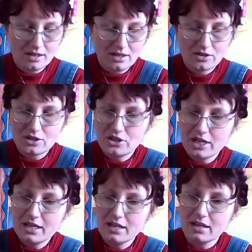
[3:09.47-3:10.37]
the
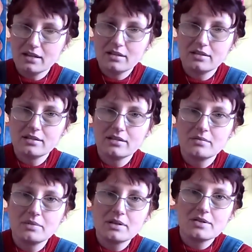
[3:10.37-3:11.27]
shaker
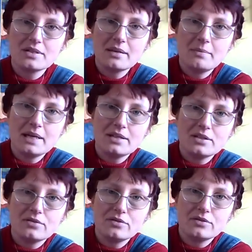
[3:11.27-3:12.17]
because they're made
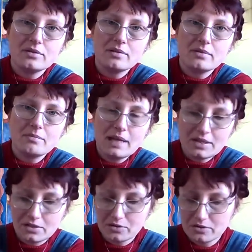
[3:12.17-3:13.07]
of
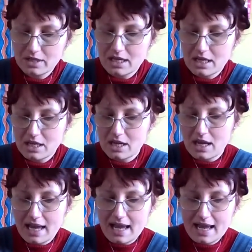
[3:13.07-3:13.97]
metal.
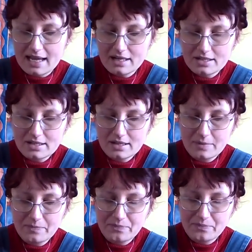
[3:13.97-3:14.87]
And
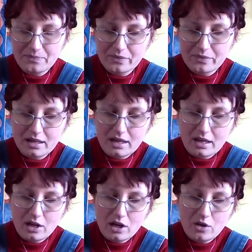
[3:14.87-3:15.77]

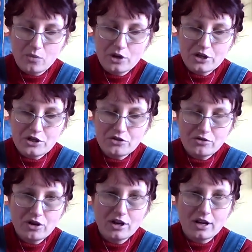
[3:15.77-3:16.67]
what I
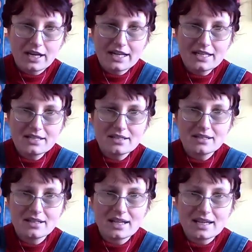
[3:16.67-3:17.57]
tried
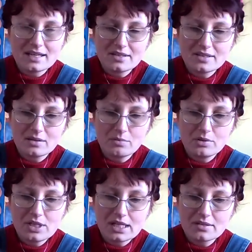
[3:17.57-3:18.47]
is
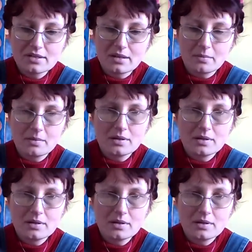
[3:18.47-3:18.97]
putting some